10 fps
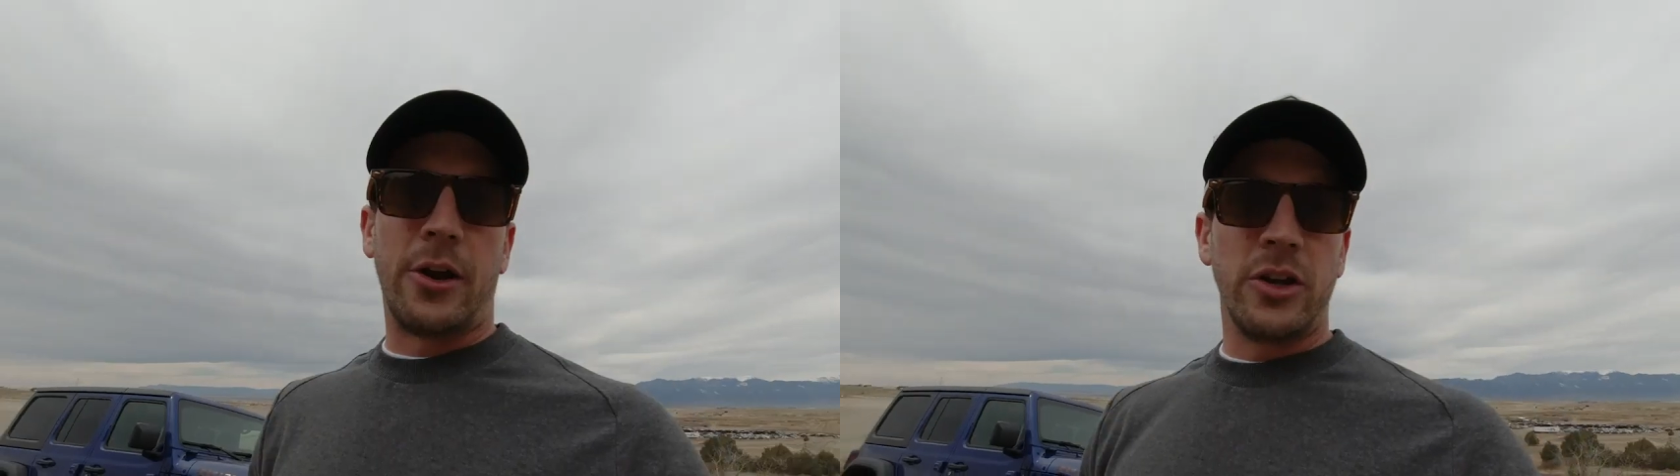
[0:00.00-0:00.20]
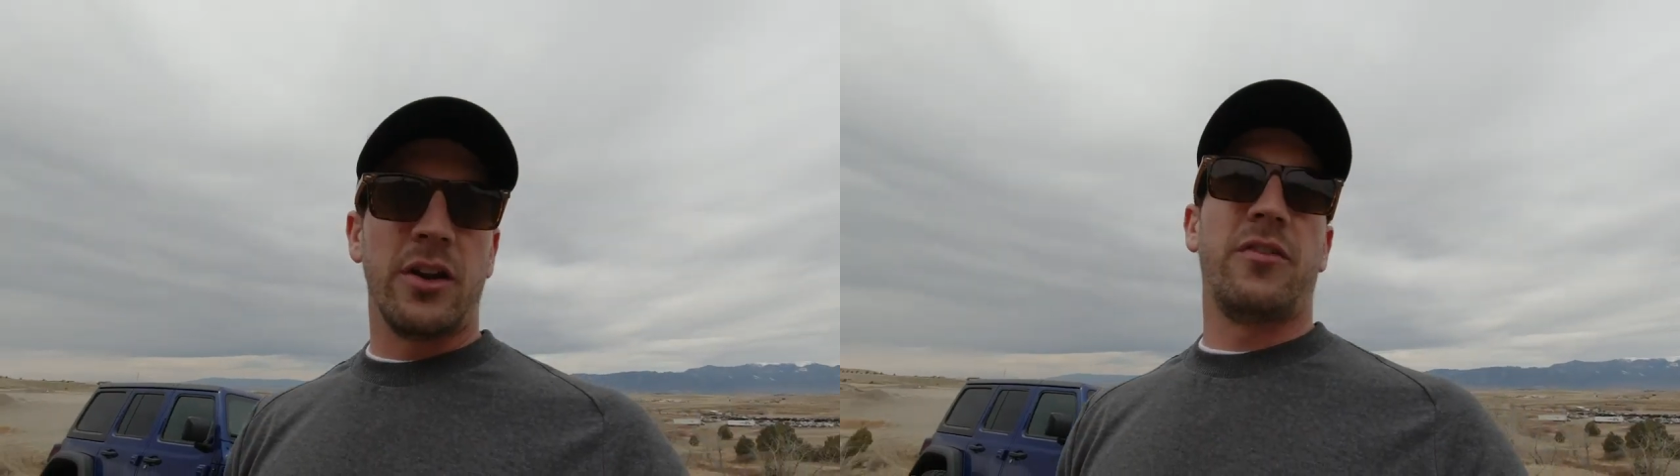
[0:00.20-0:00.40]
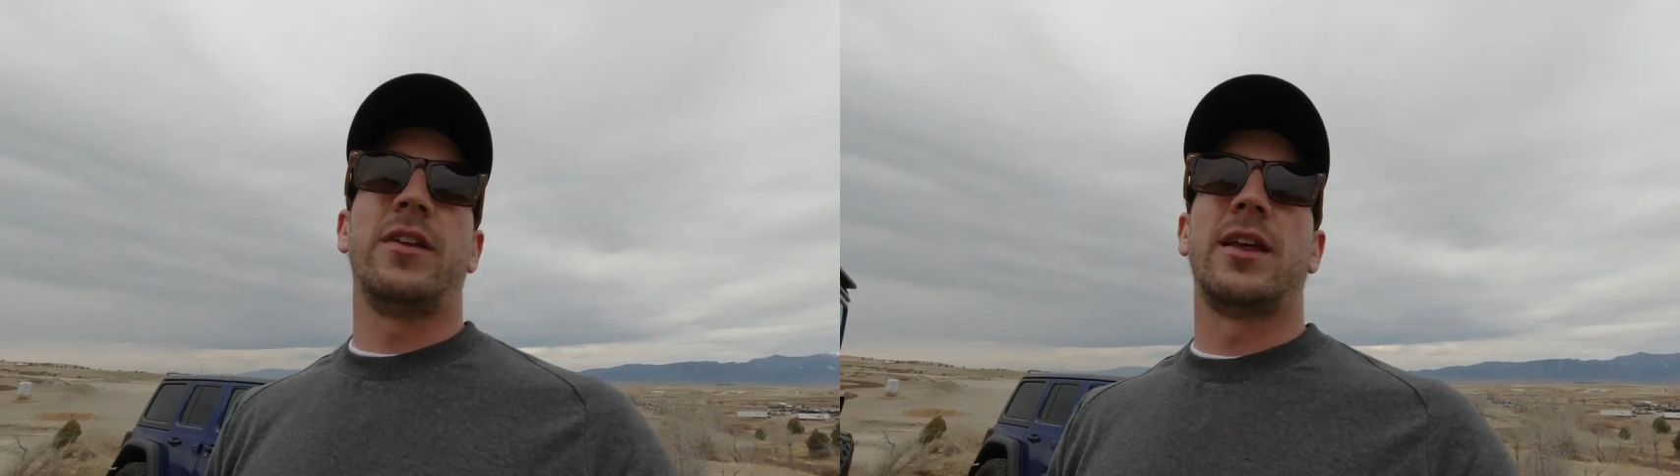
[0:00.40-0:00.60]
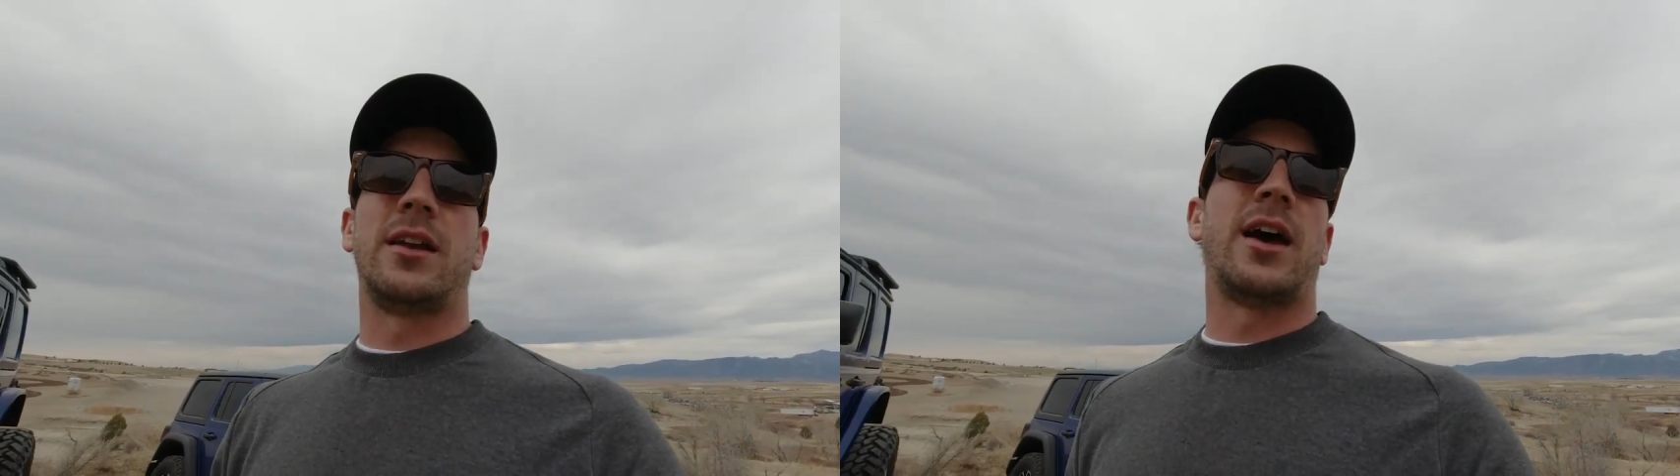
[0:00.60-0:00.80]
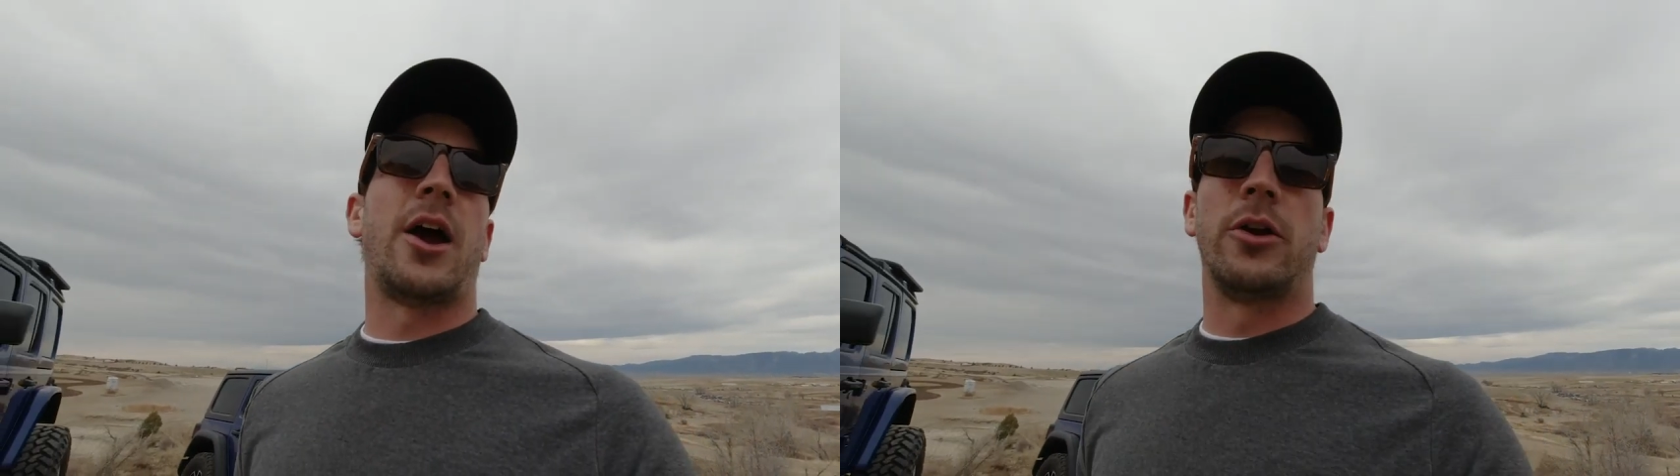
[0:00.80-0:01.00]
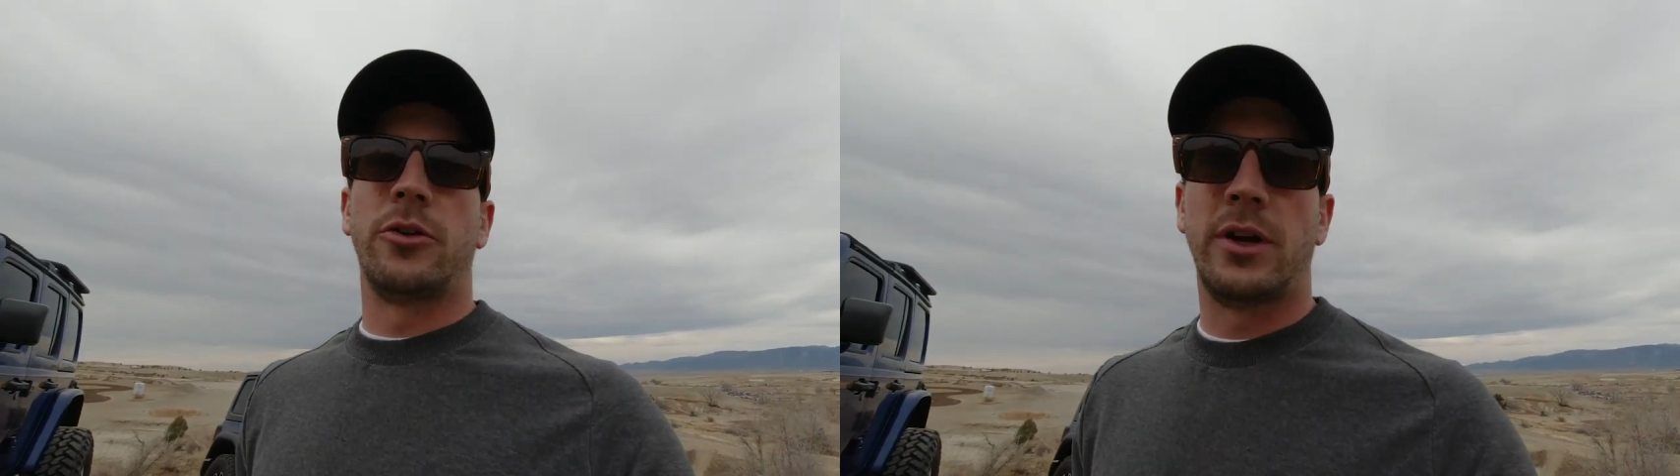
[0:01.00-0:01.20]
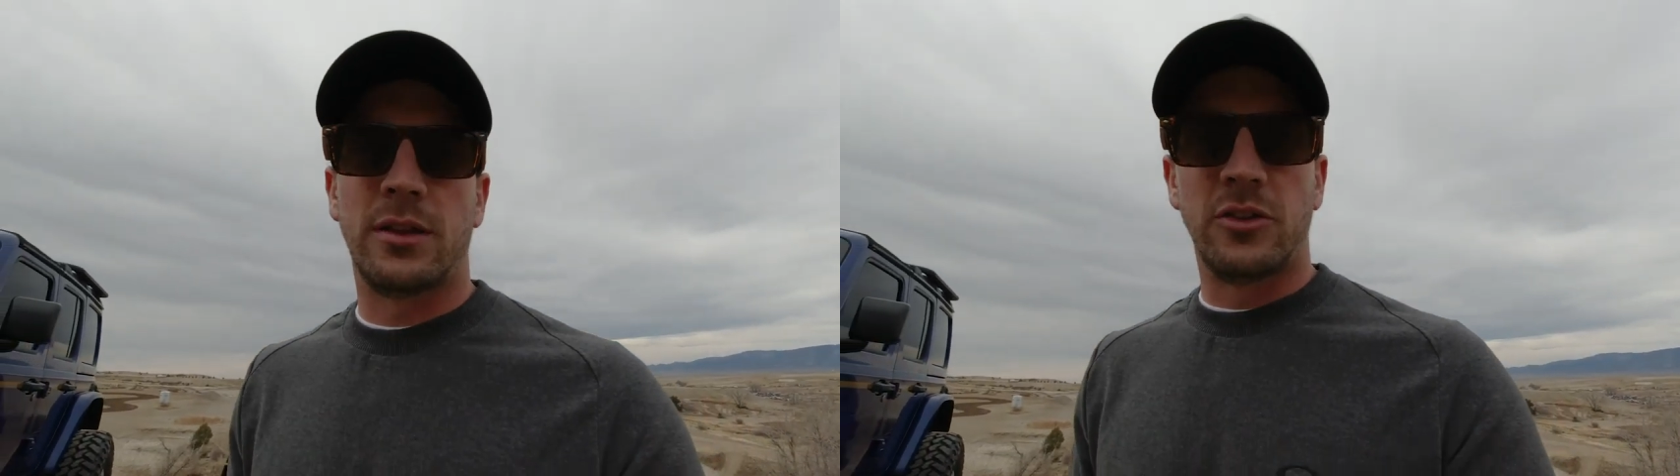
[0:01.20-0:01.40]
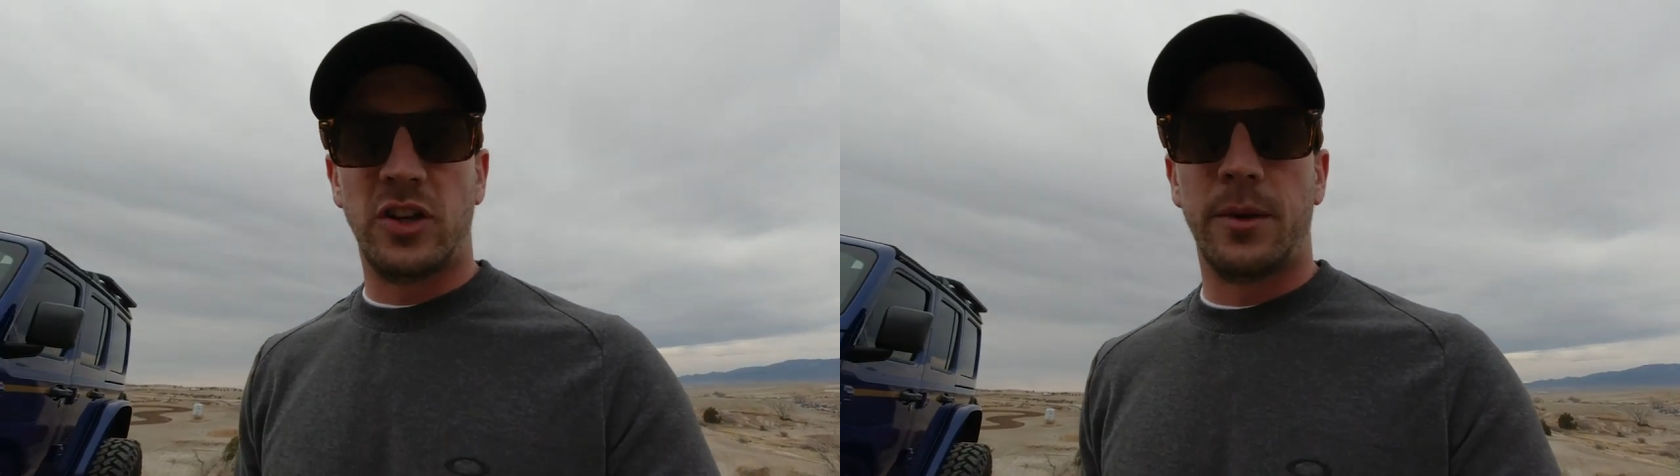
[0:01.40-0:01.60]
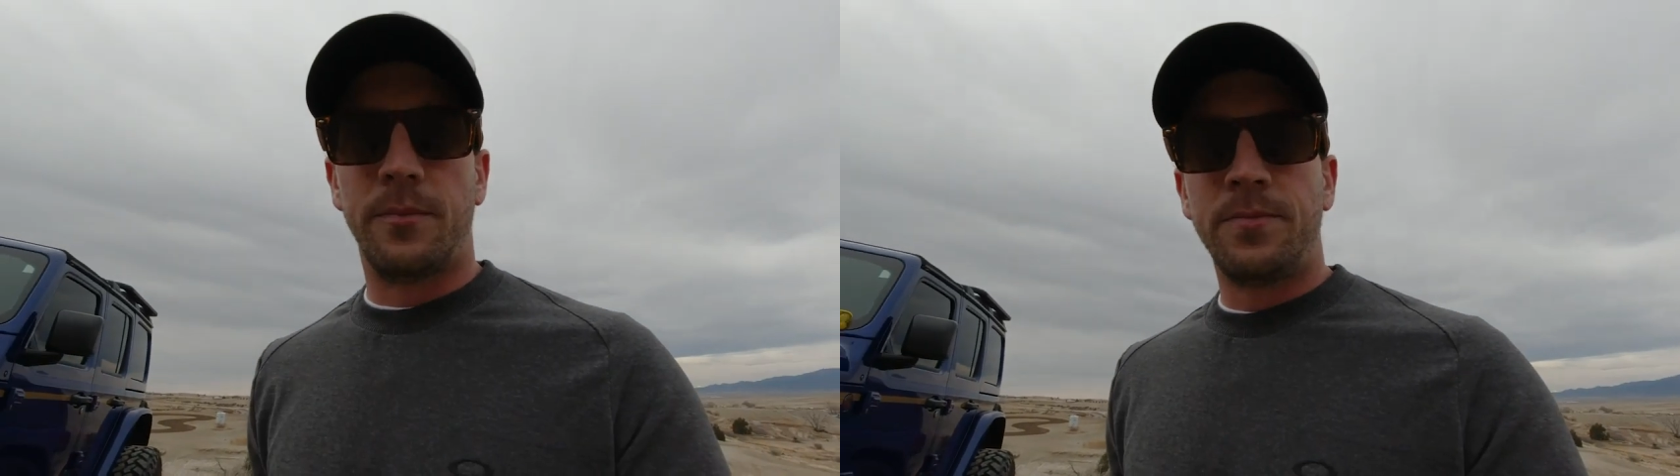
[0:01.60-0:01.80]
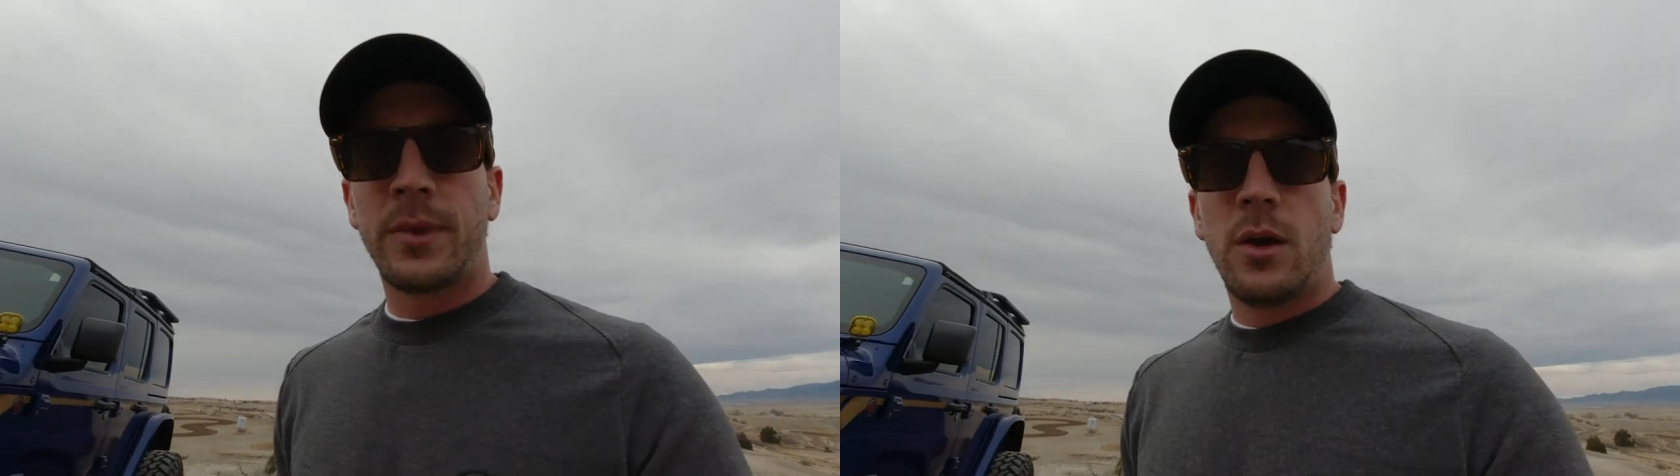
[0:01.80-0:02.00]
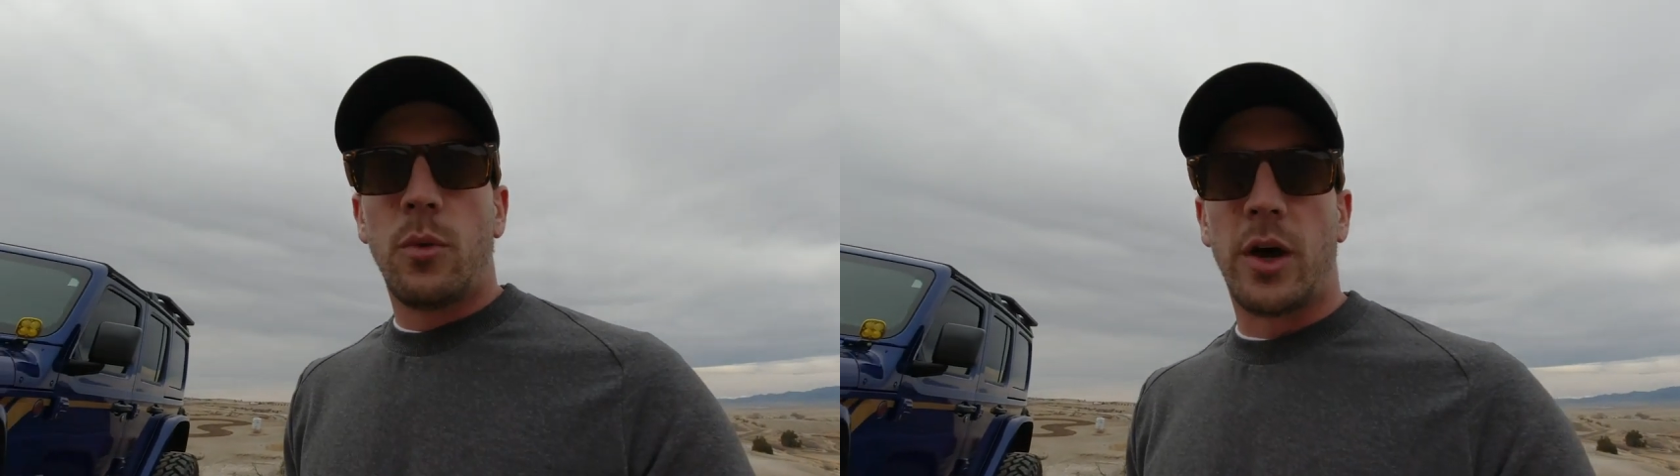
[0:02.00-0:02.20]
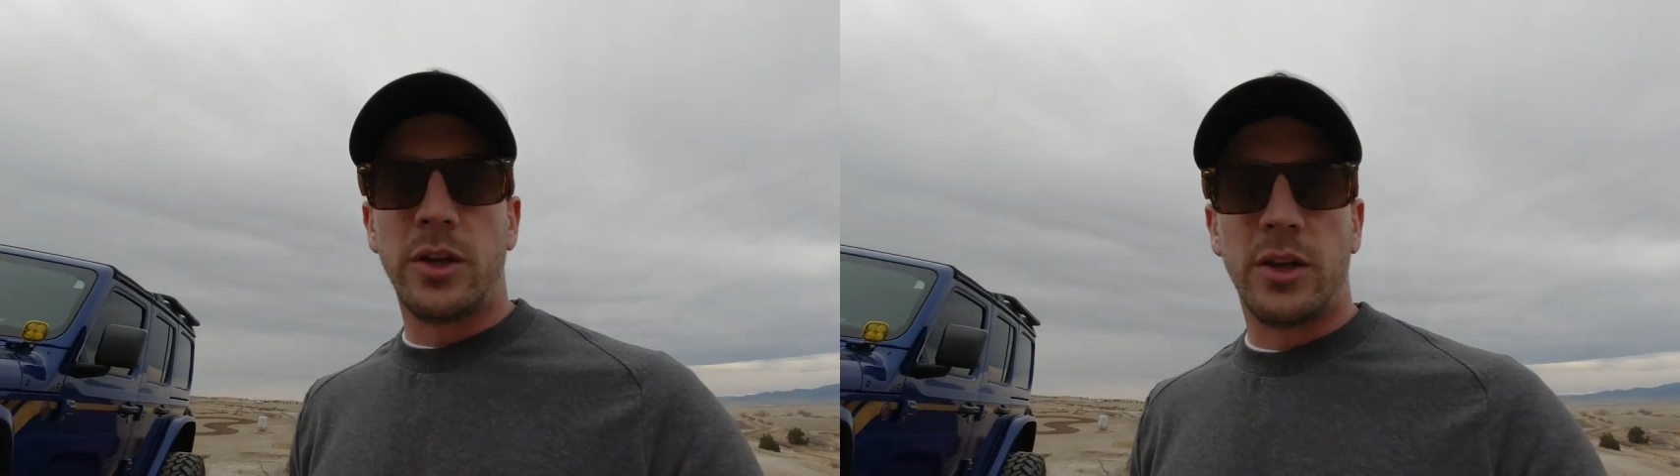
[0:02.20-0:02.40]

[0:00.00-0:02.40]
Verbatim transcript: How are you gonna fit that tire underneath the Jeep? Well,